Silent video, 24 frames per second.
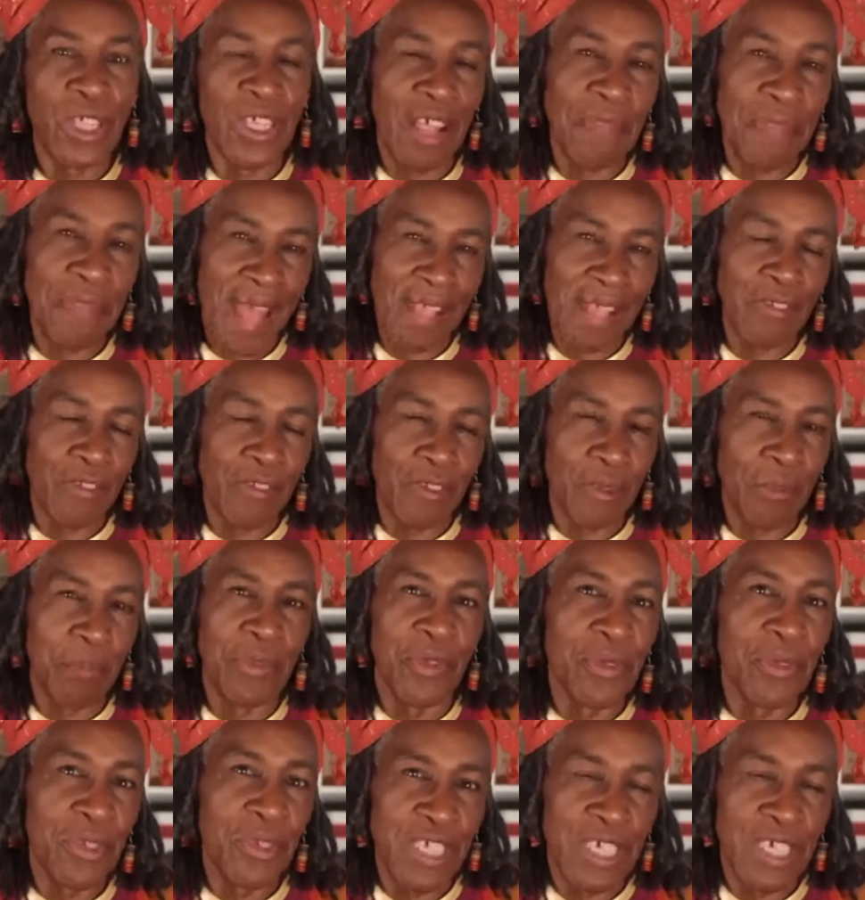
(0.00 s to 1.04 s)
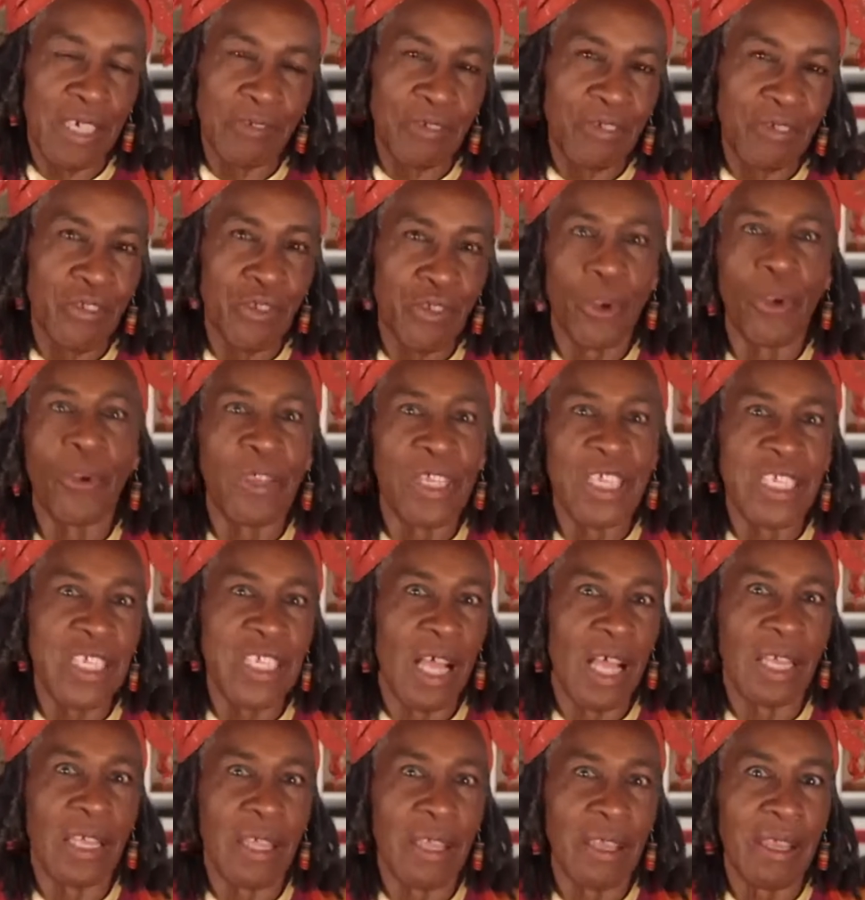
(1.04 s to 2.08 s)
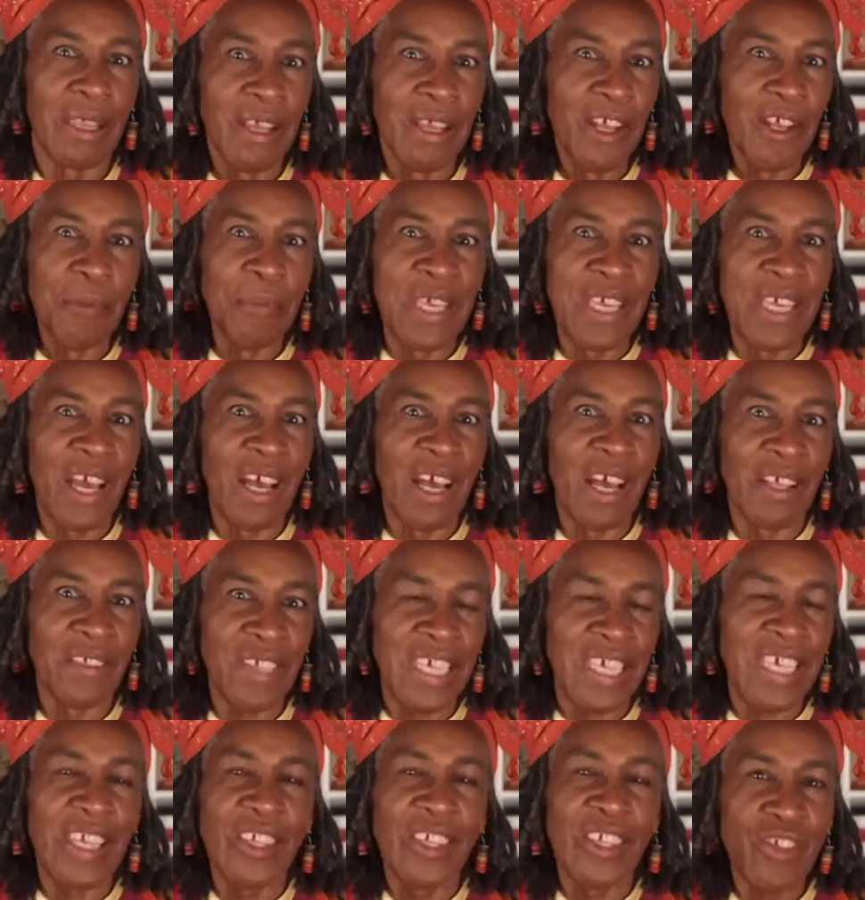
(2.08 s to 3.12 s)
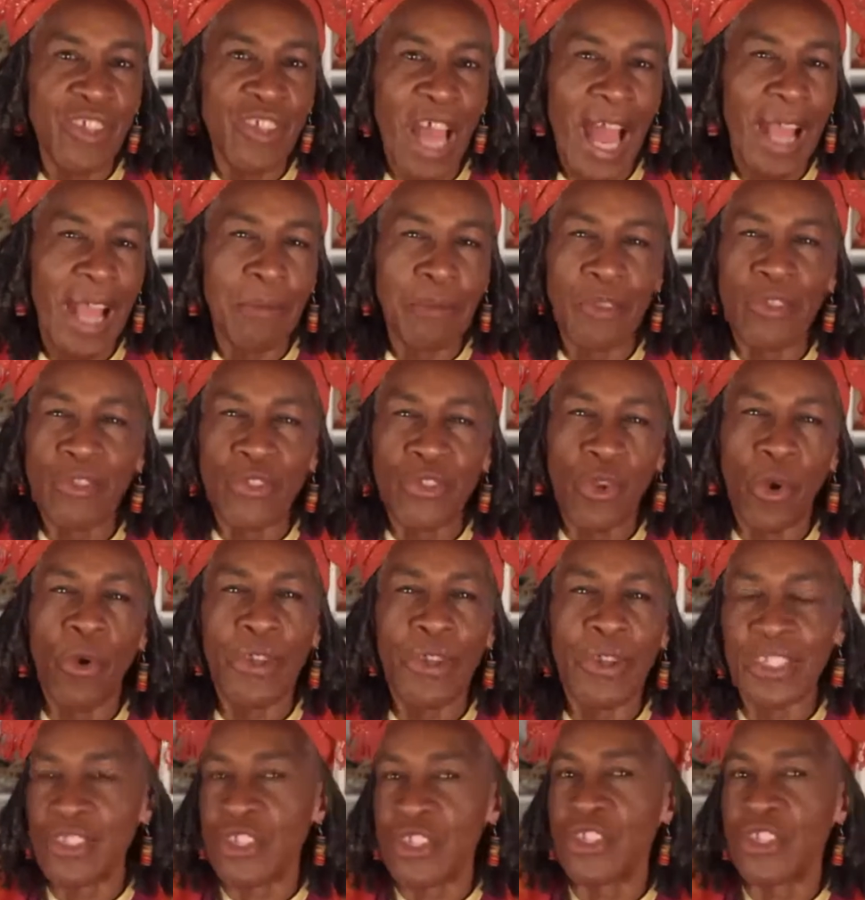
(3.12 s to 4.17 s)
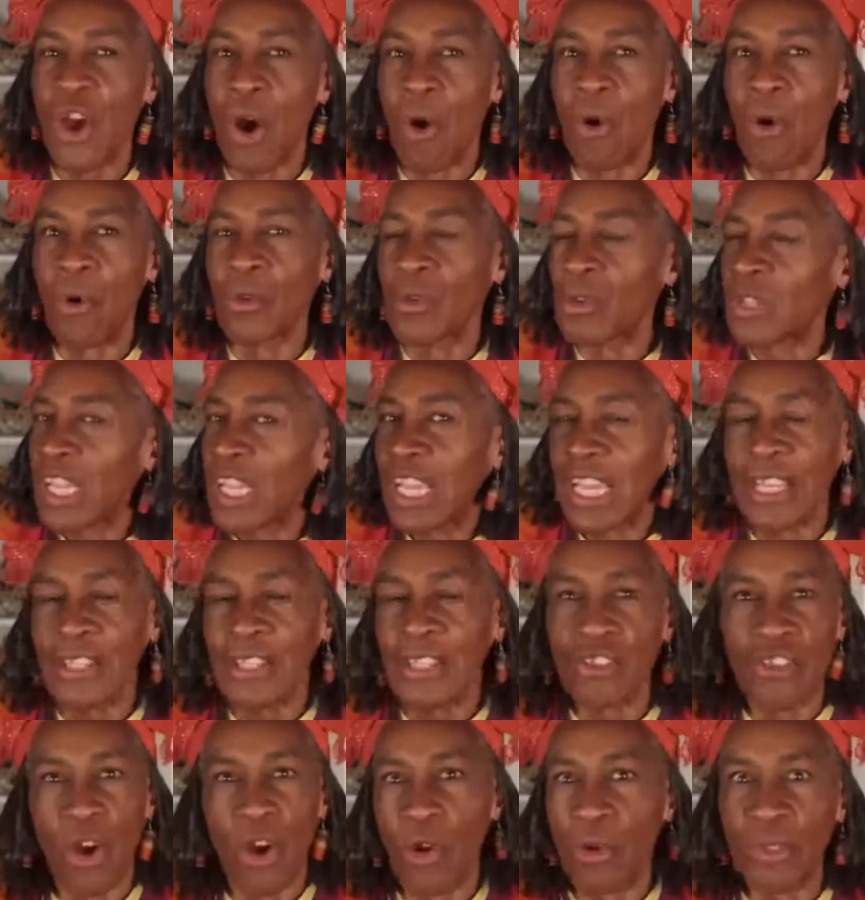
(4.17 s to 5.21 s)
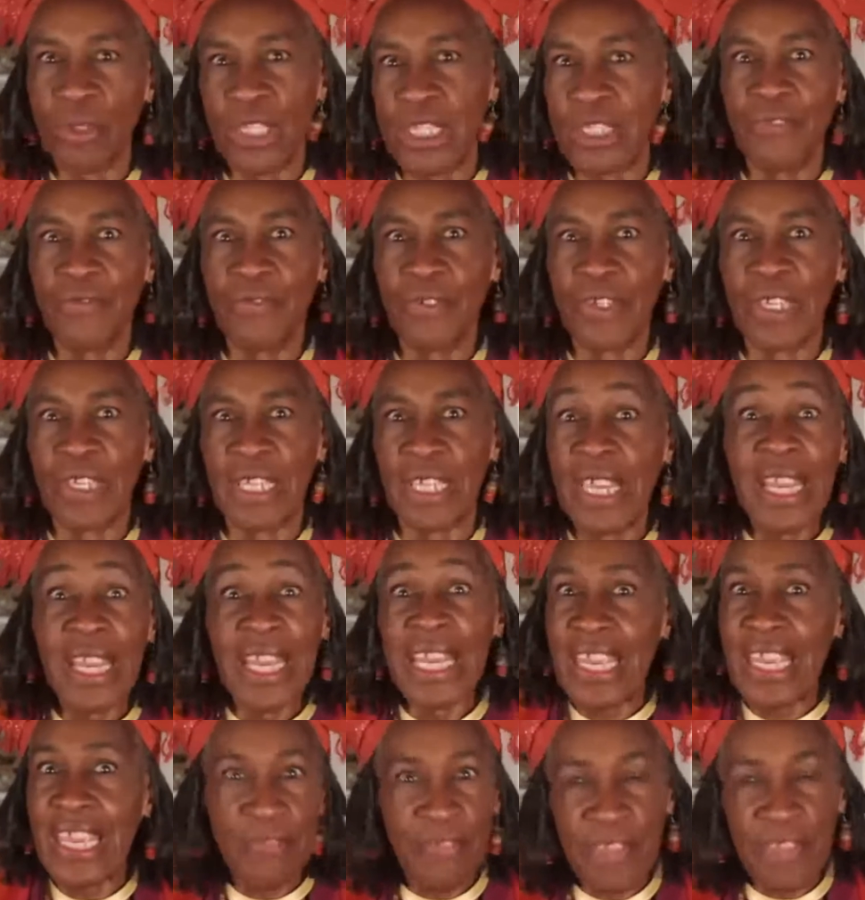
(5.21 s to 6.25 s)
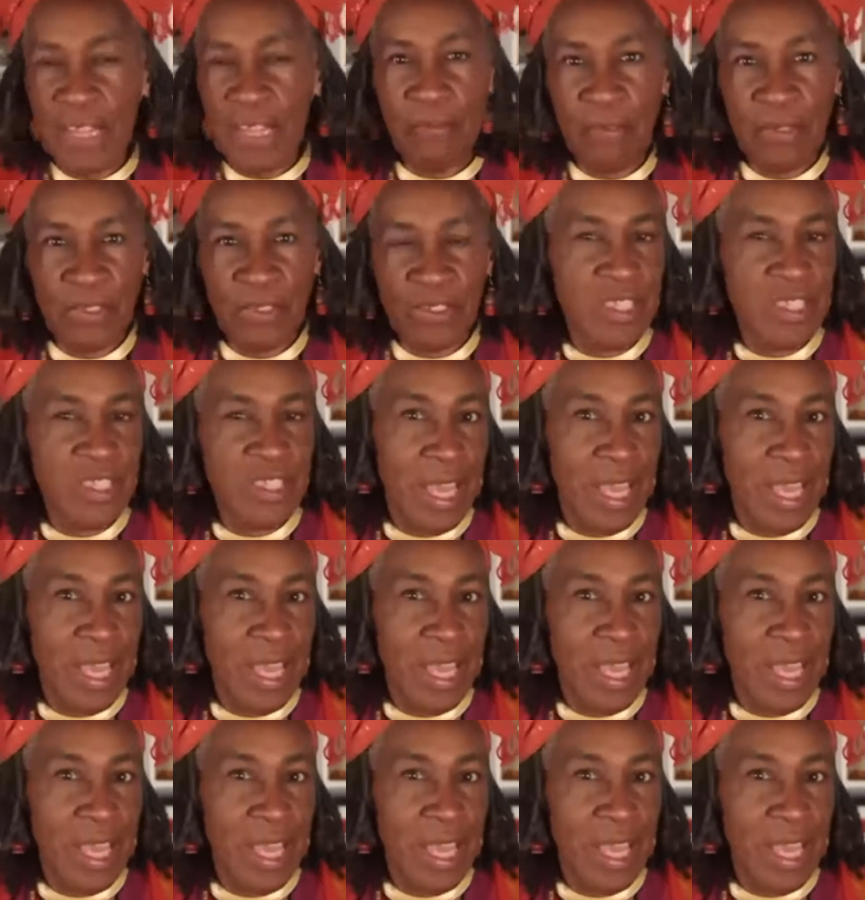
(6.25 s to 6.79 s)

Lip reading: And that's the beauty of storytelling, because each time the story is told, it's told differently. Even if it's the same